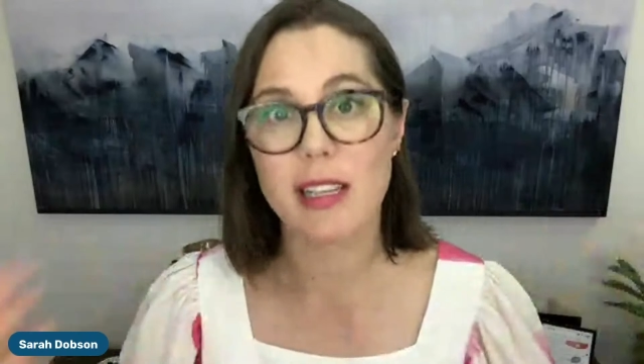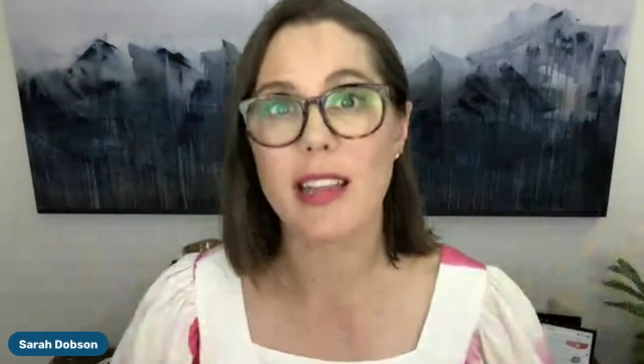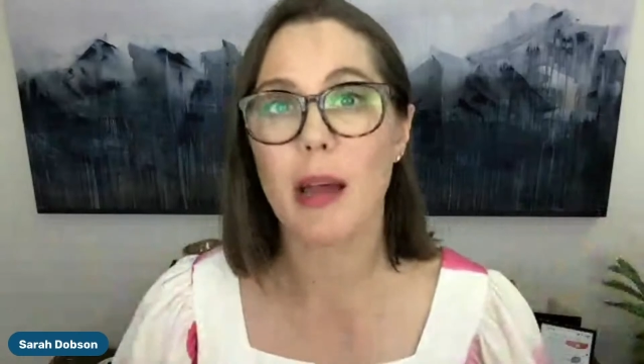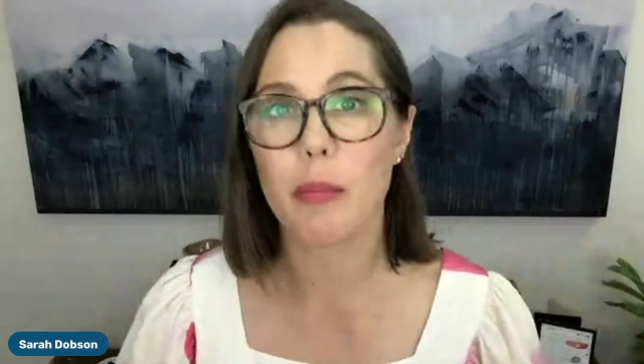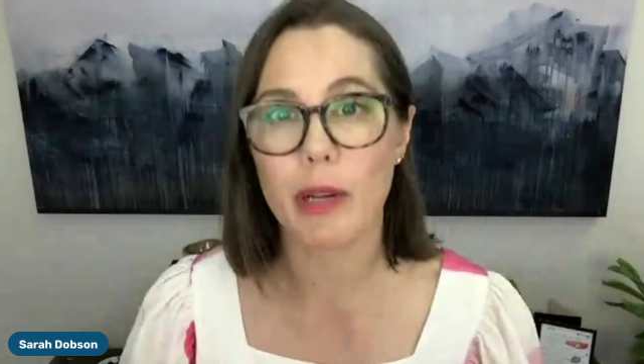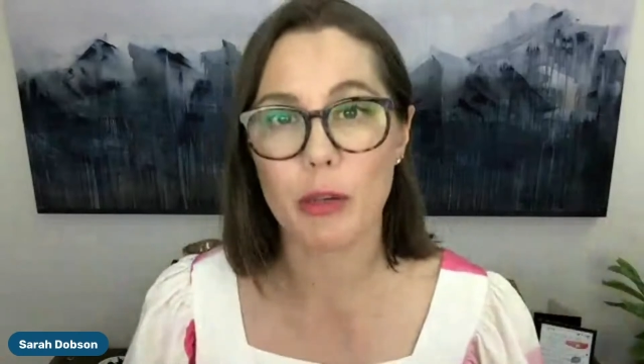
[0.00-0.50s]
see
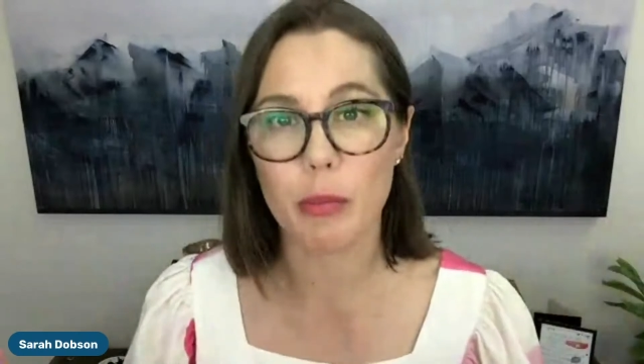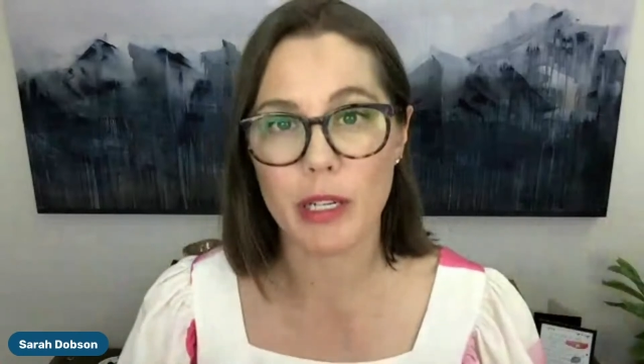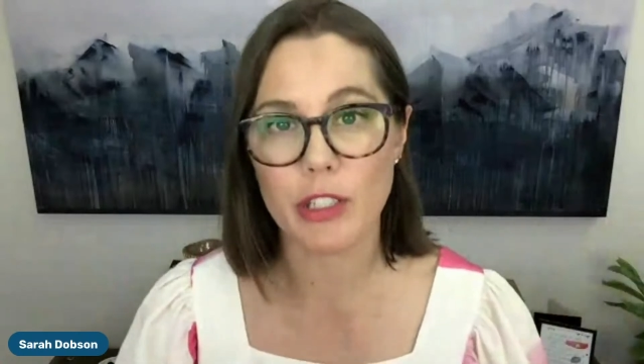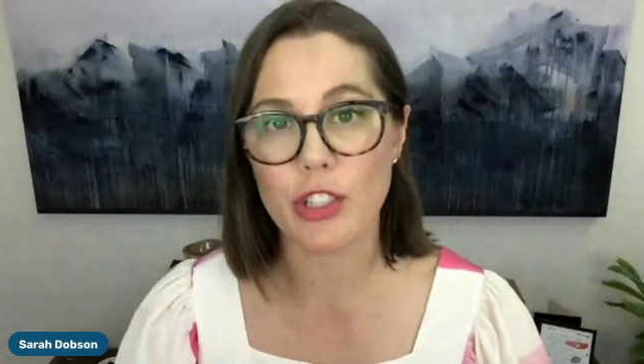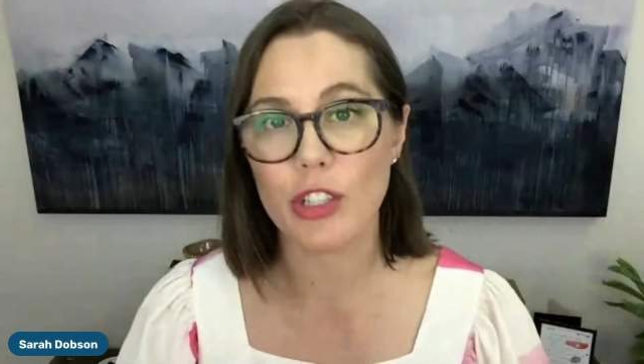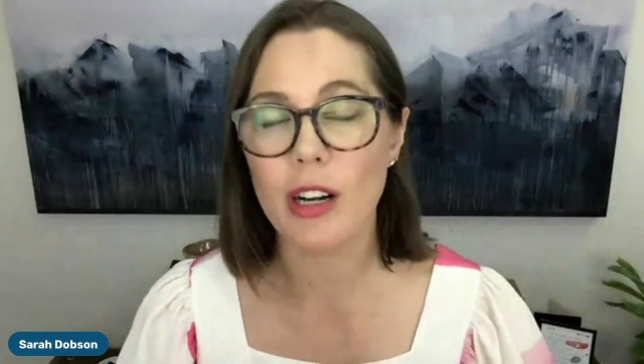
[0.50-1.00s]
that bigger
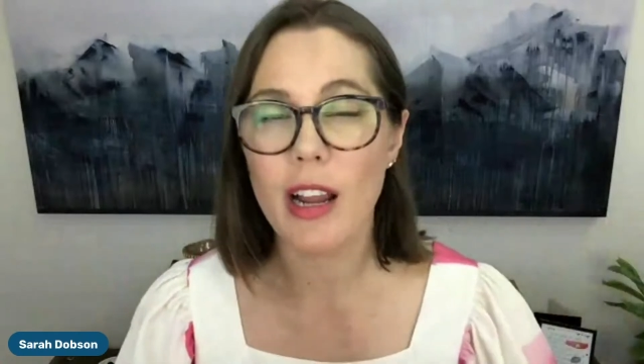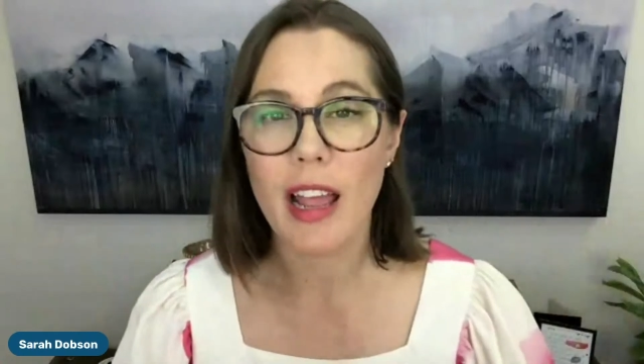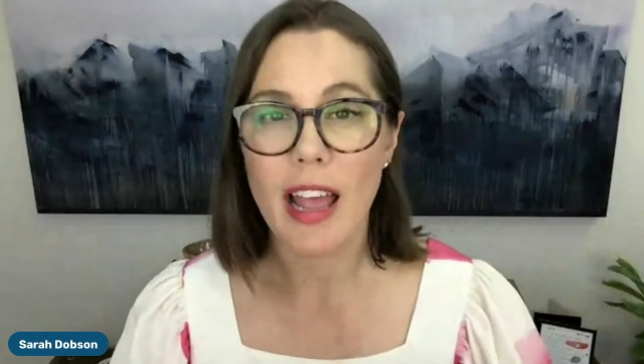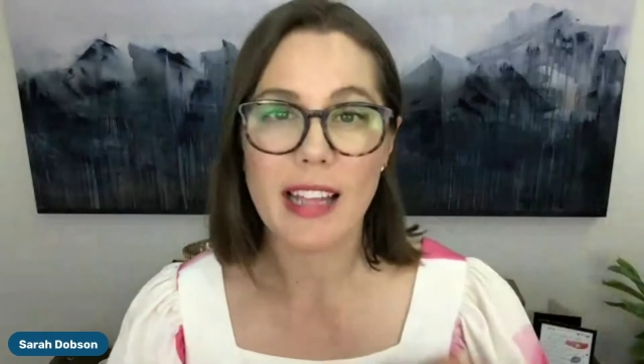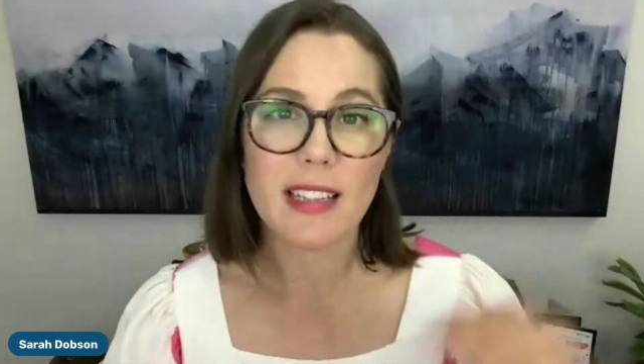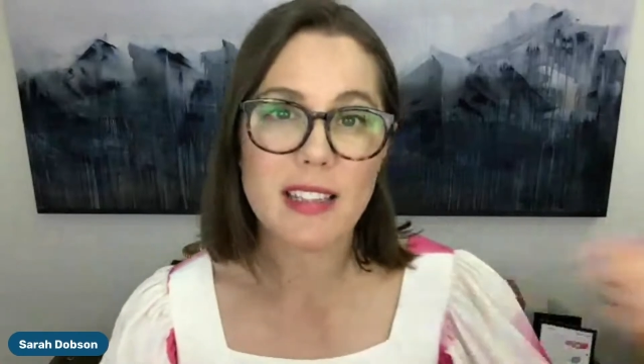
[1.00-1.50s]
picture
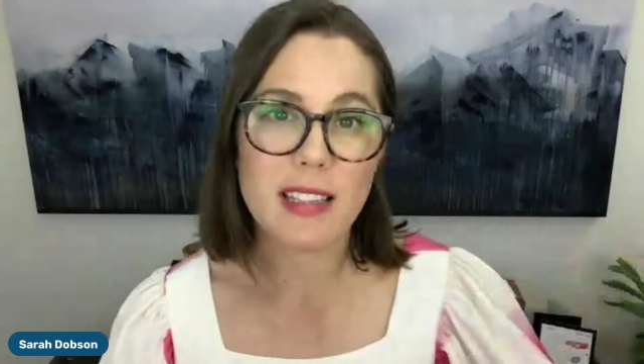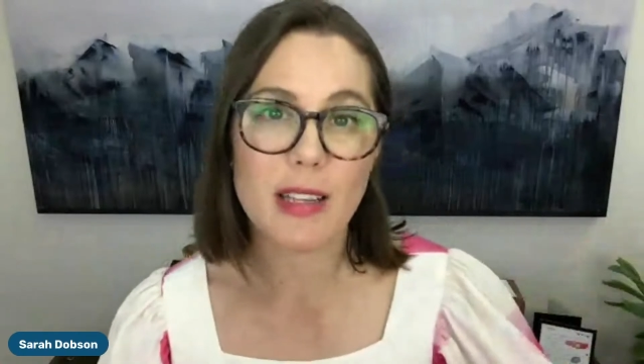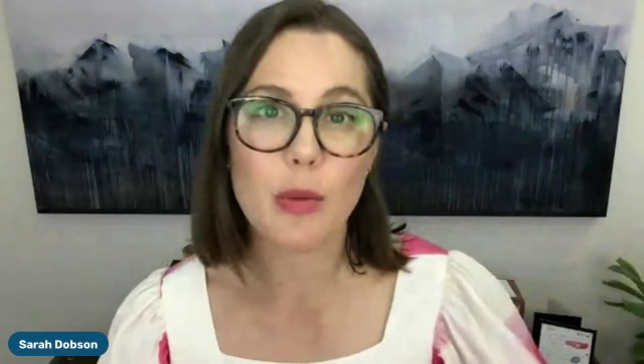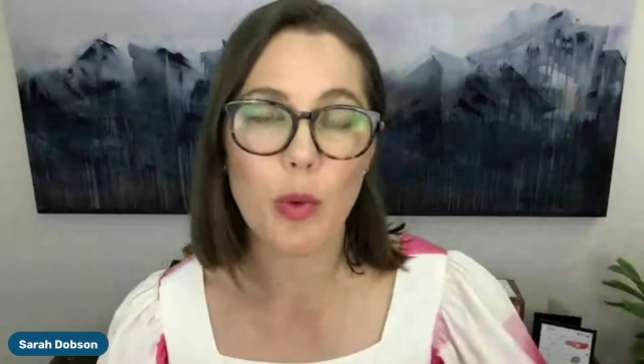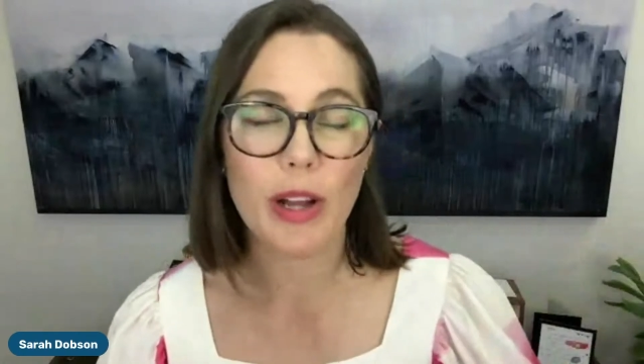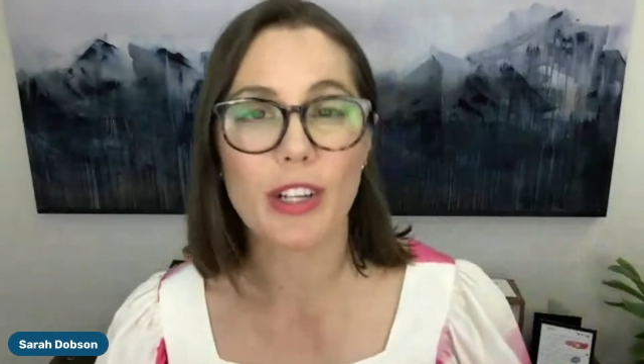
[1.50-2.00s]
and
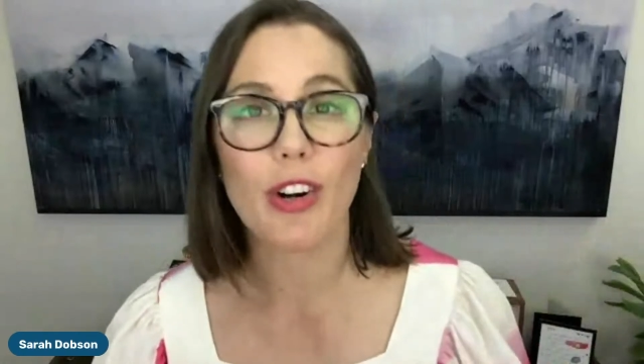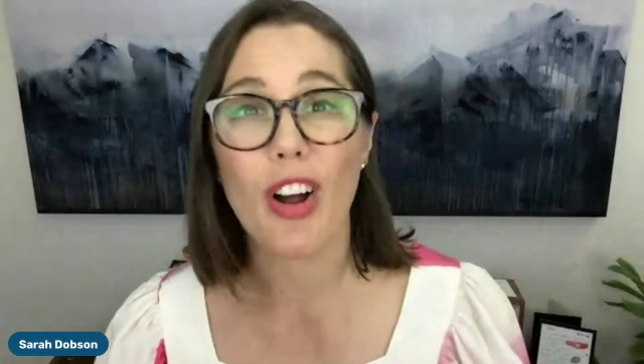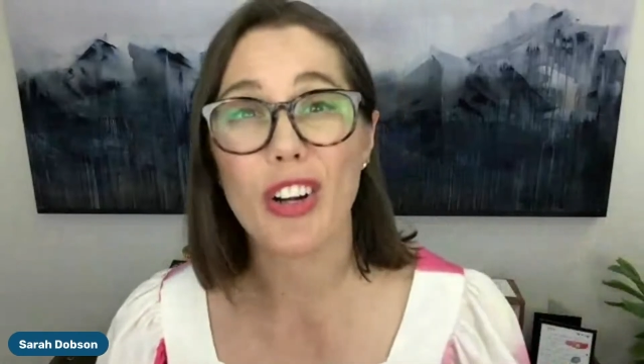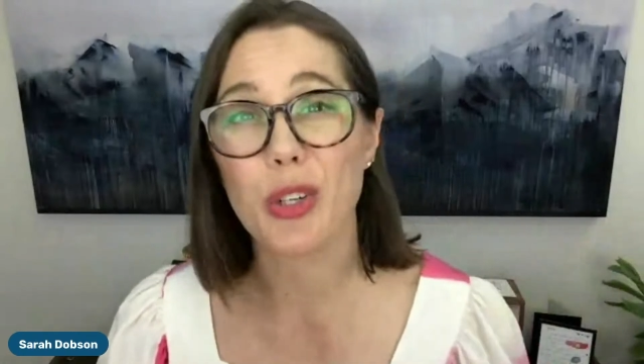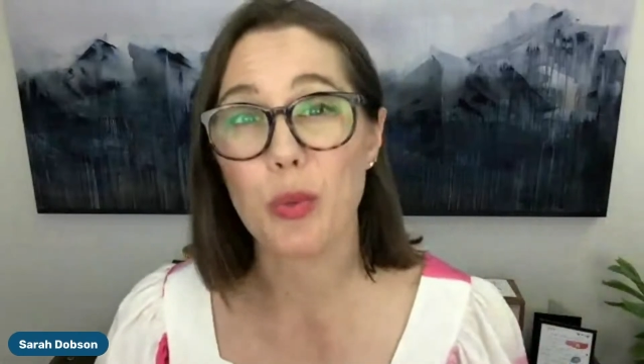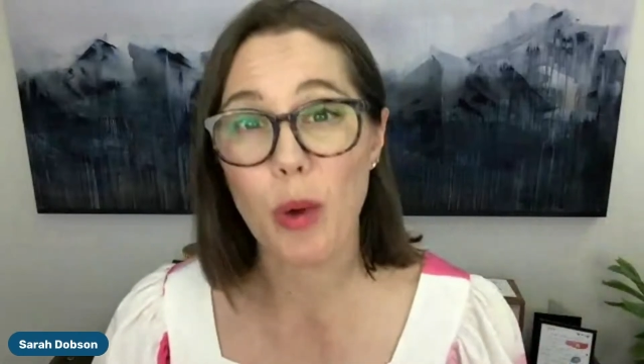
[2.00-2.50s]
see what you're
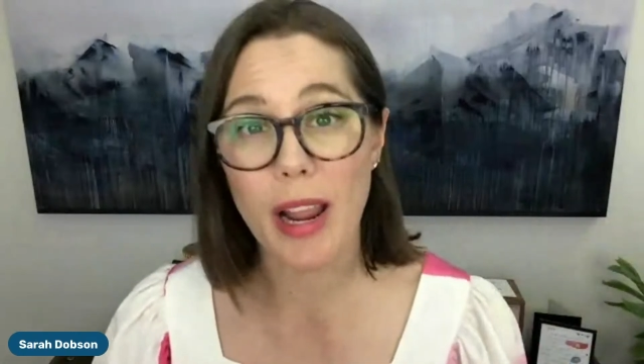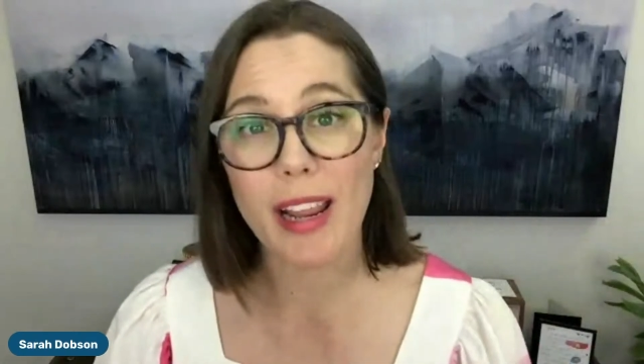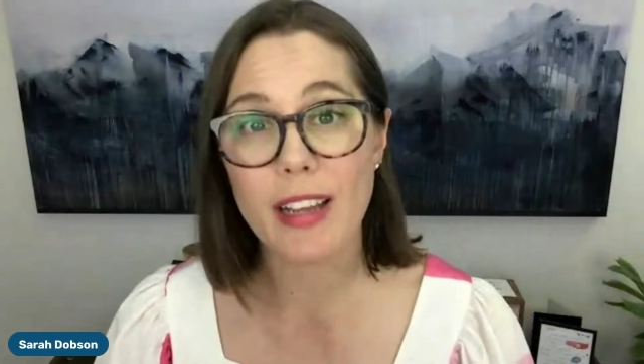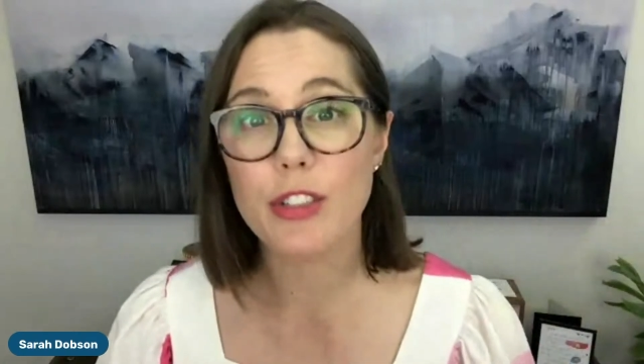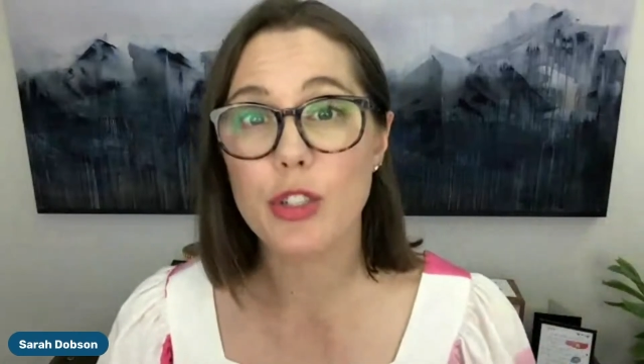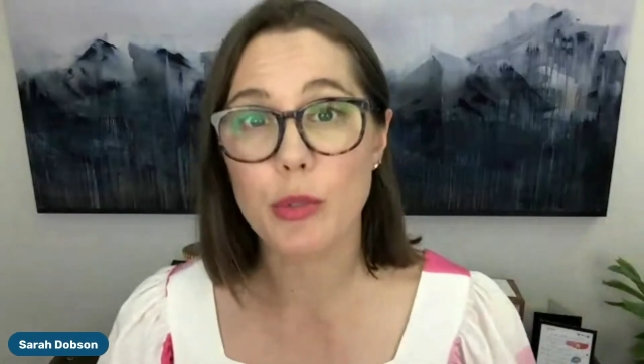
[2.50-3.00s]
on your
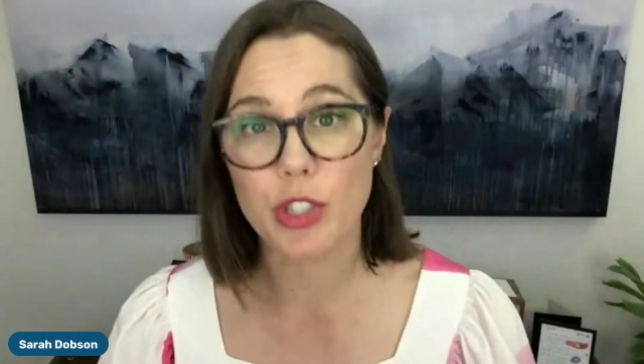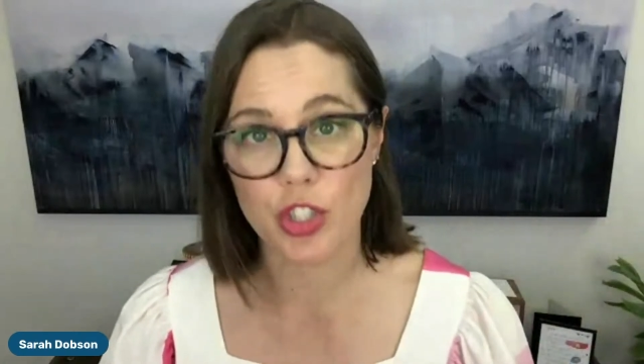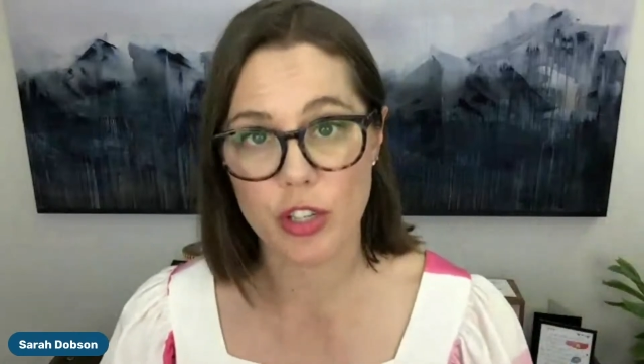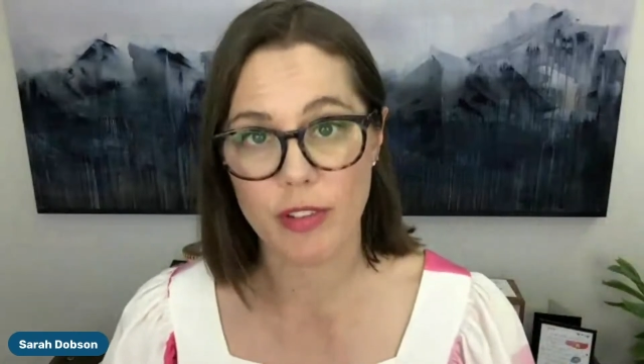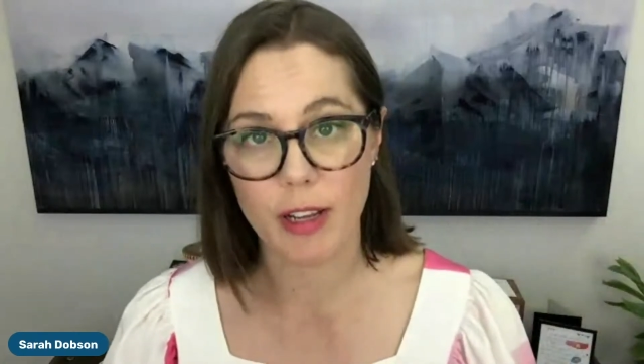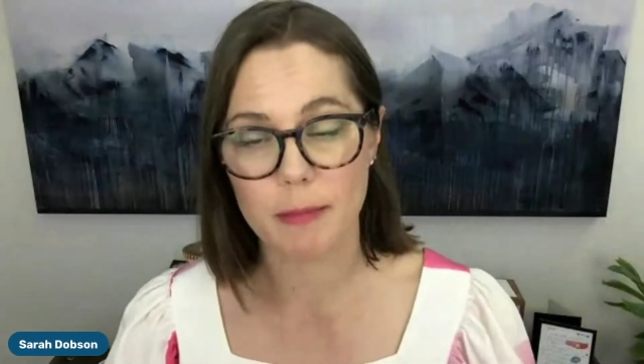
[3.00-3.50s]
way to
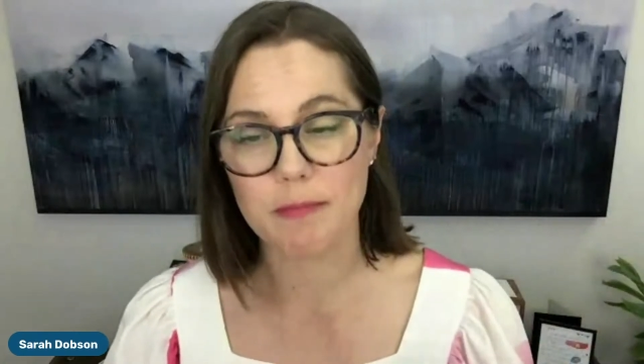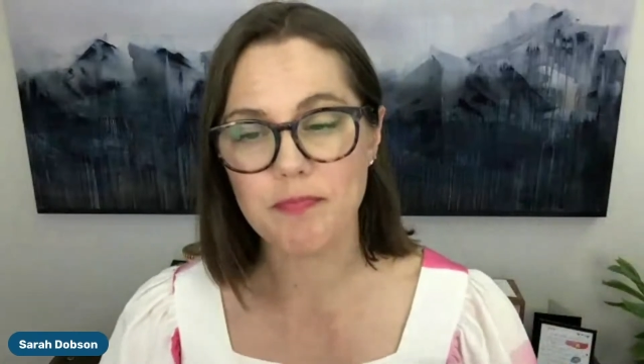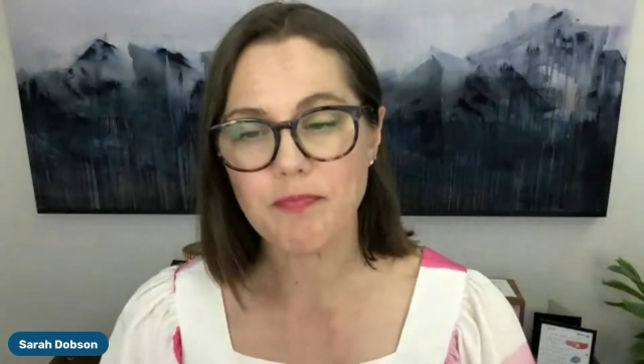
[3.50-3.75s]
achieving.